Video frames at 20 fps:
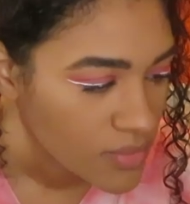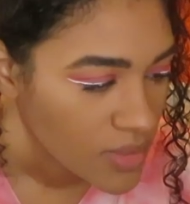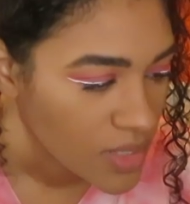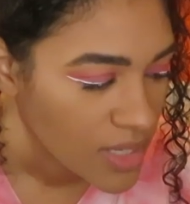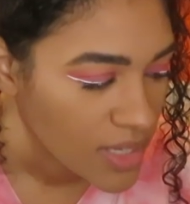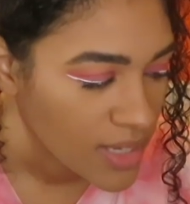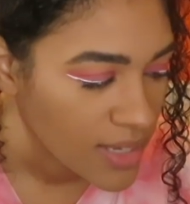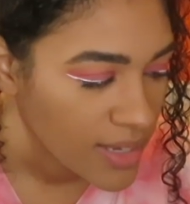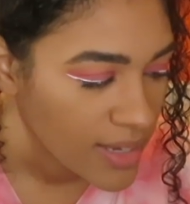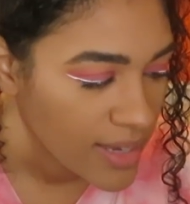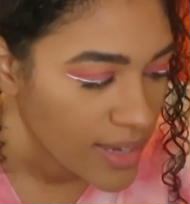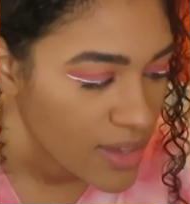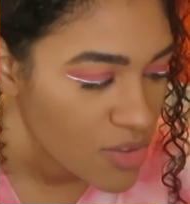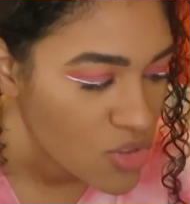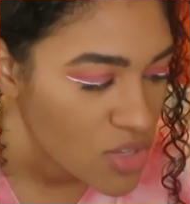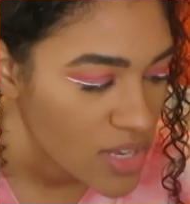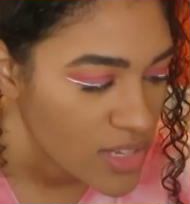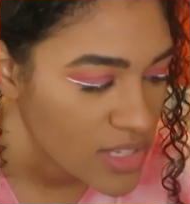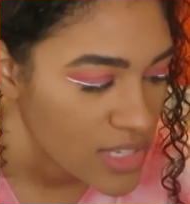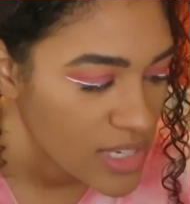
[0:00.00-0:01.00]
Yay,
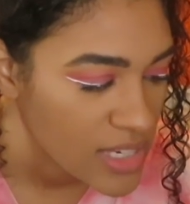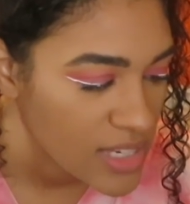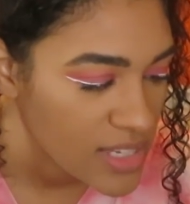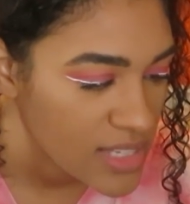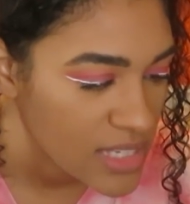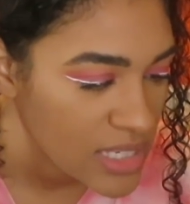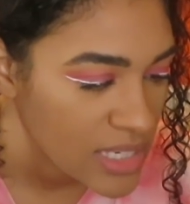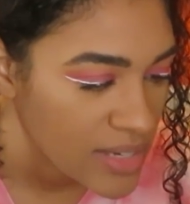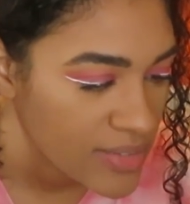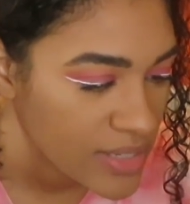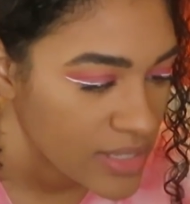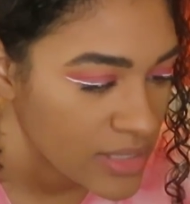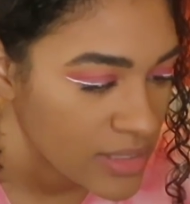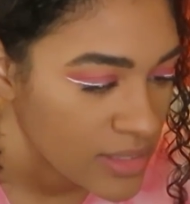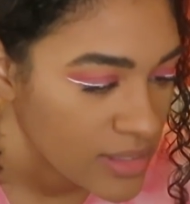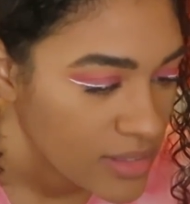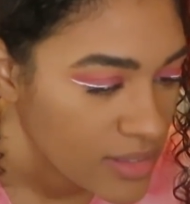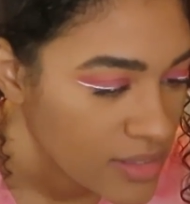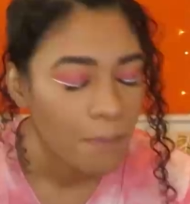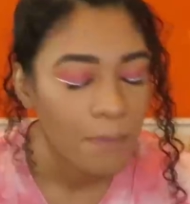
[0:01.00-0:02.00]
hashtag TNS together.
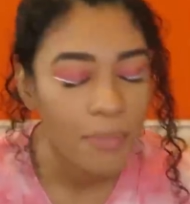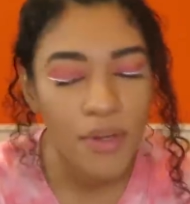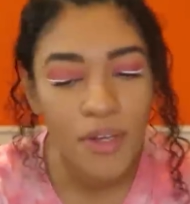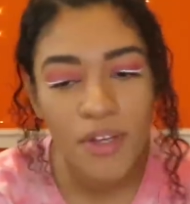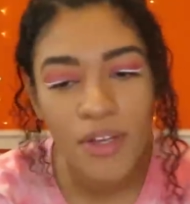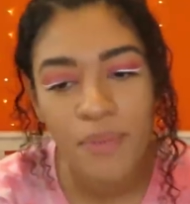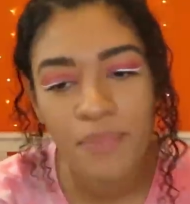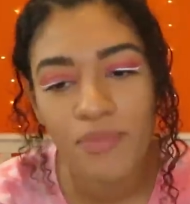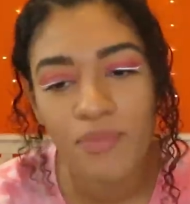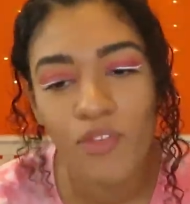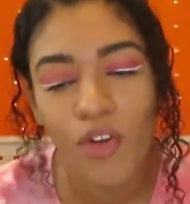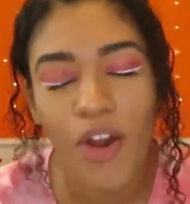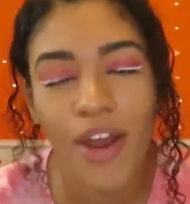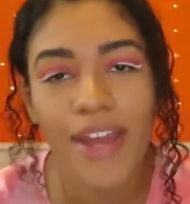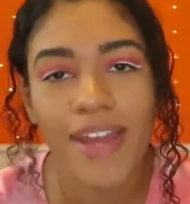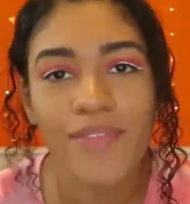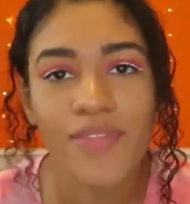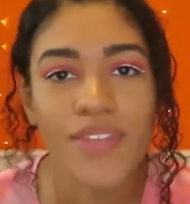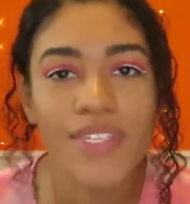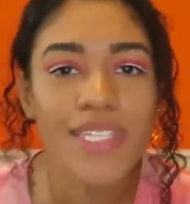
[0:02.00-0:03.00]
But,
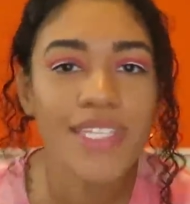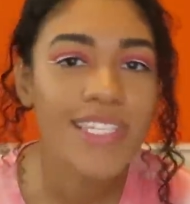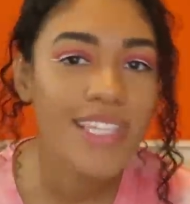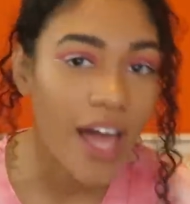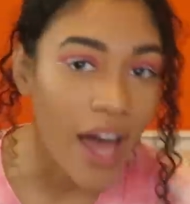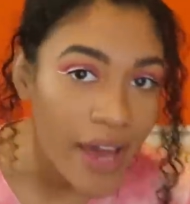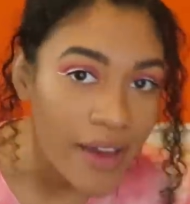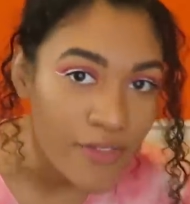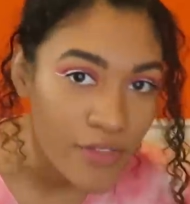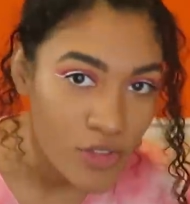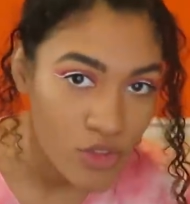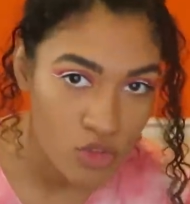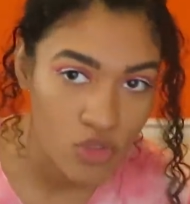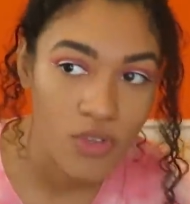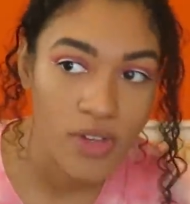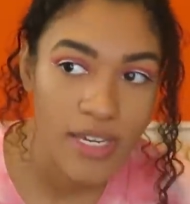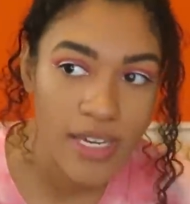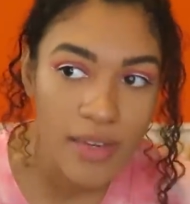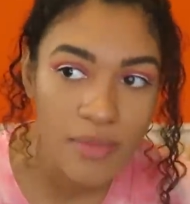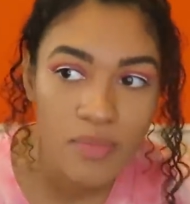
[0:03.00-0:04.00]
right, if this is live
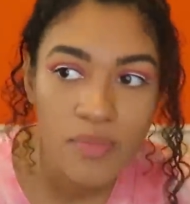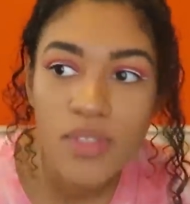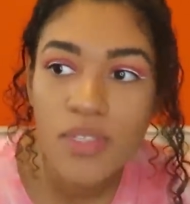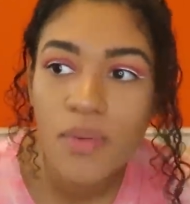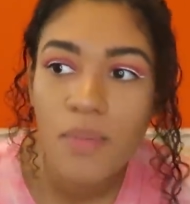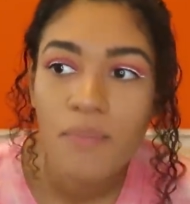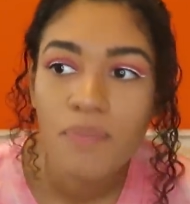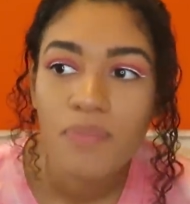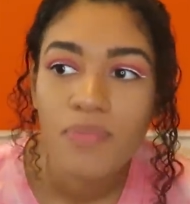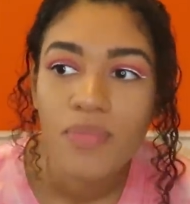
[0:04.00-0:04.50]
streamed,